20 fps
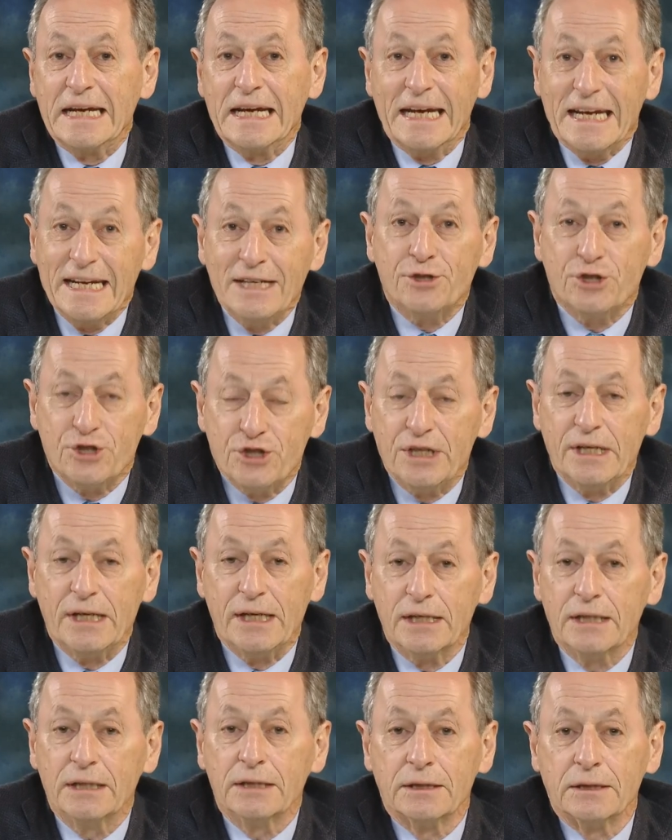each
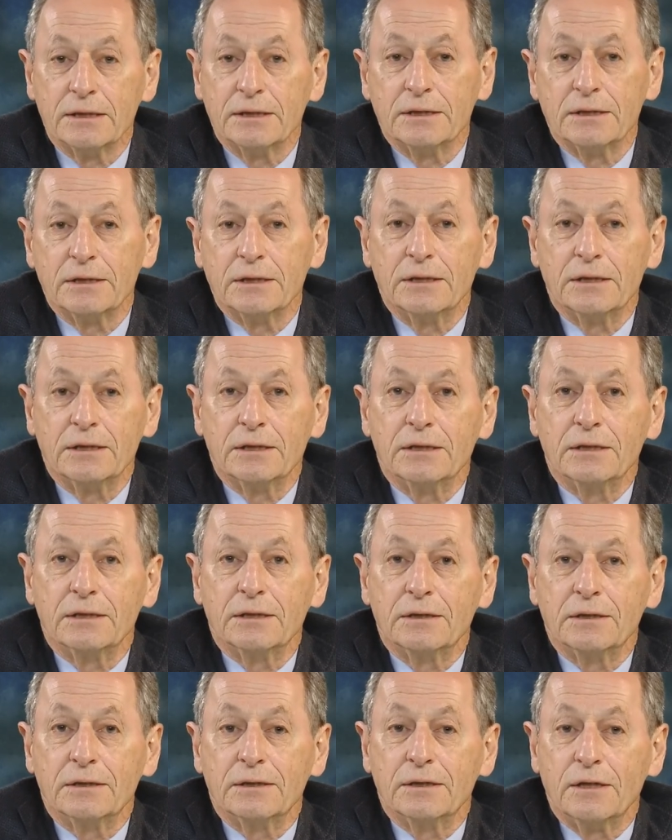year
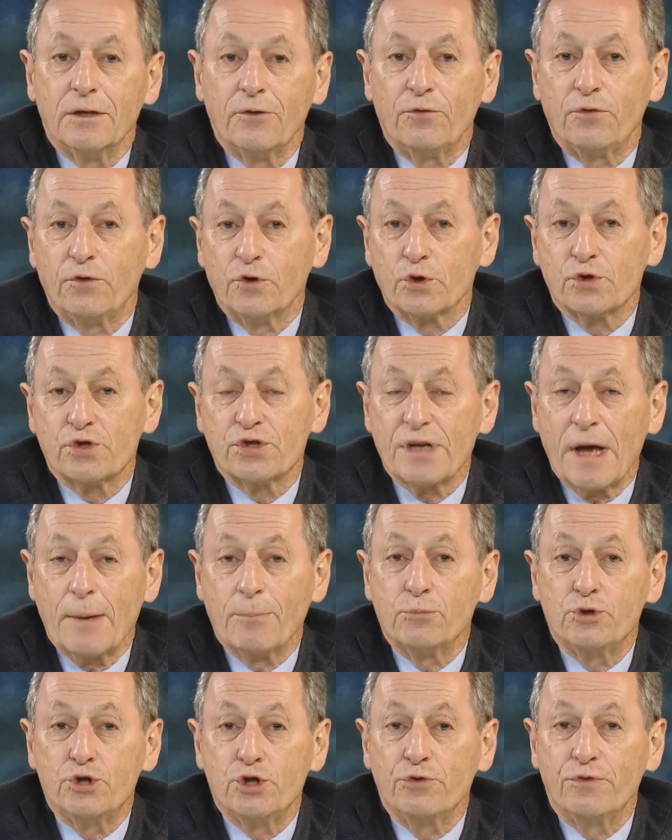for
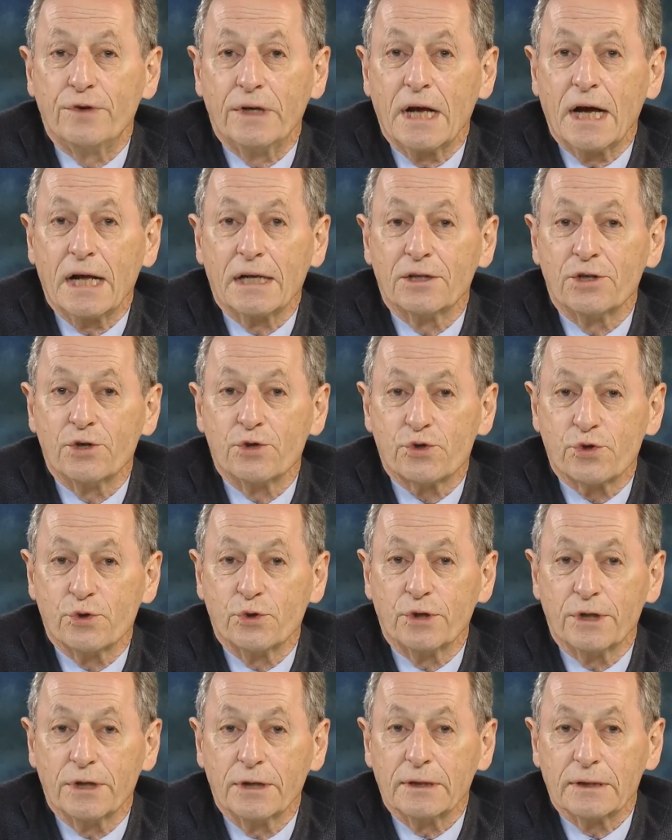some juvenile
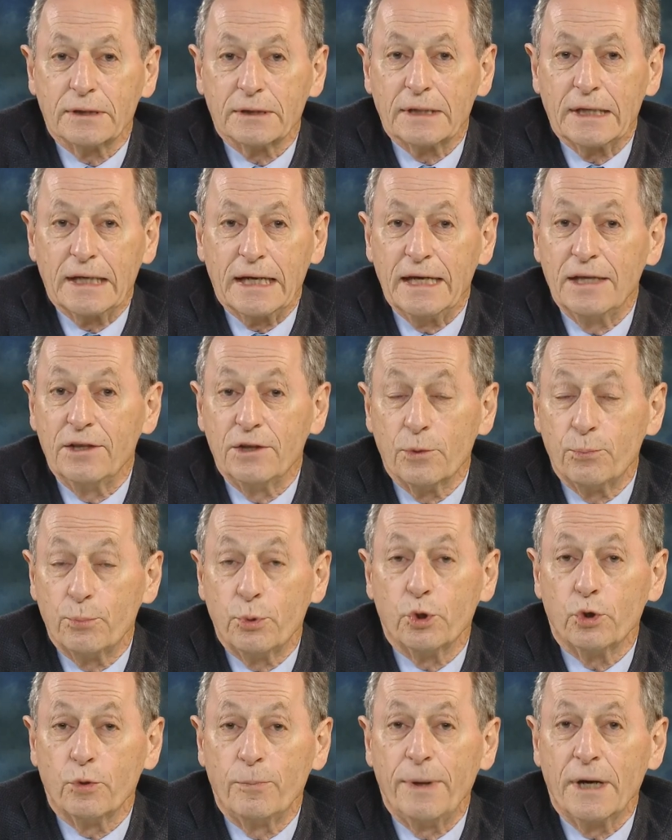disorder in the
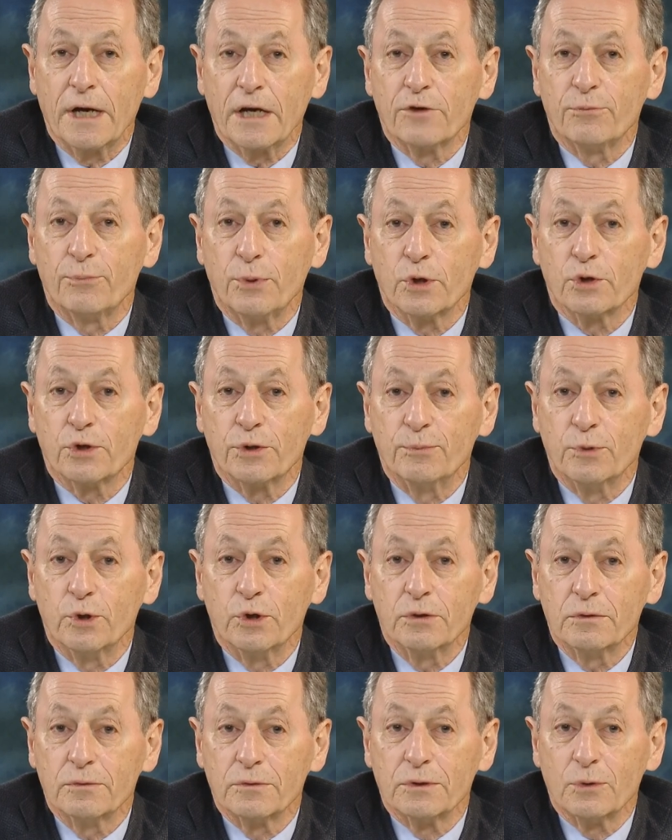poor part of
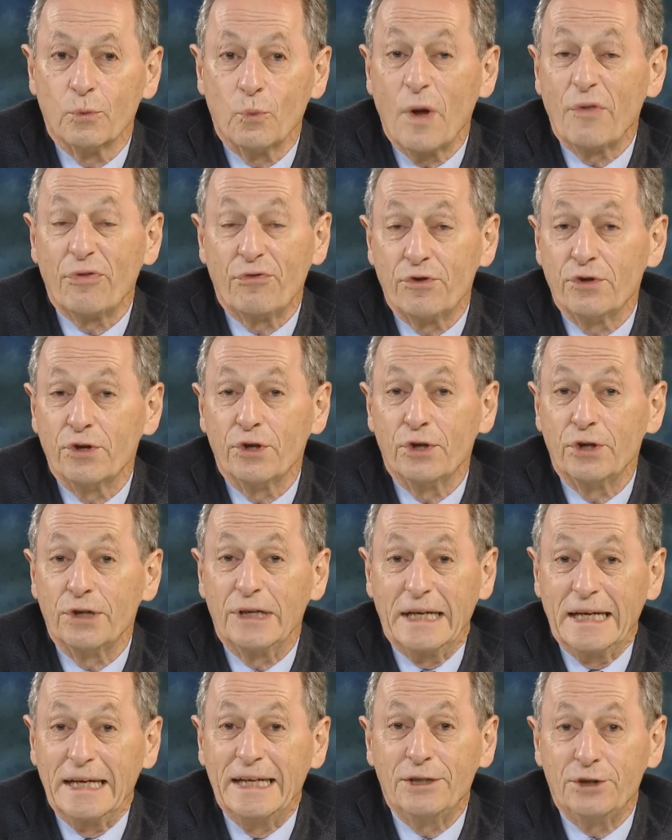Baltimore. One-third
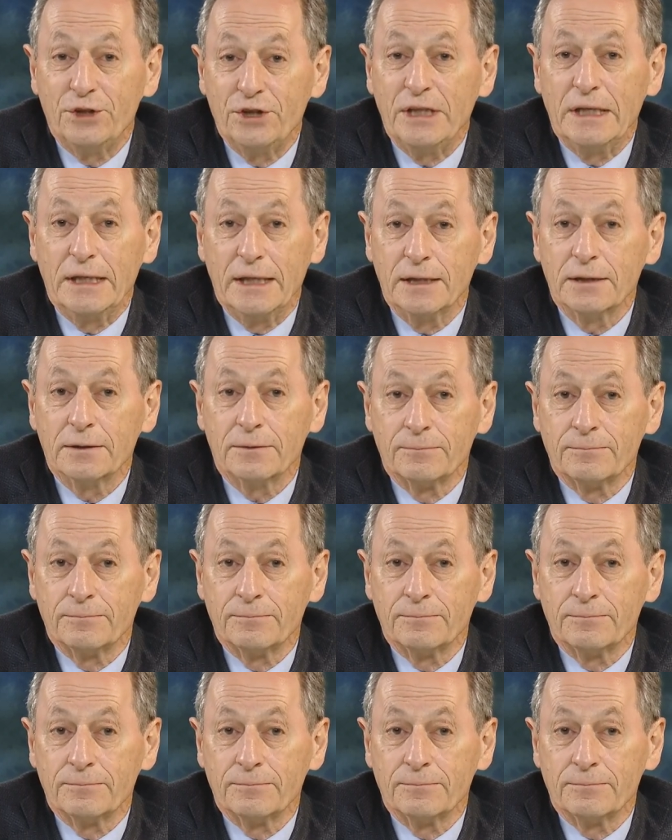each year.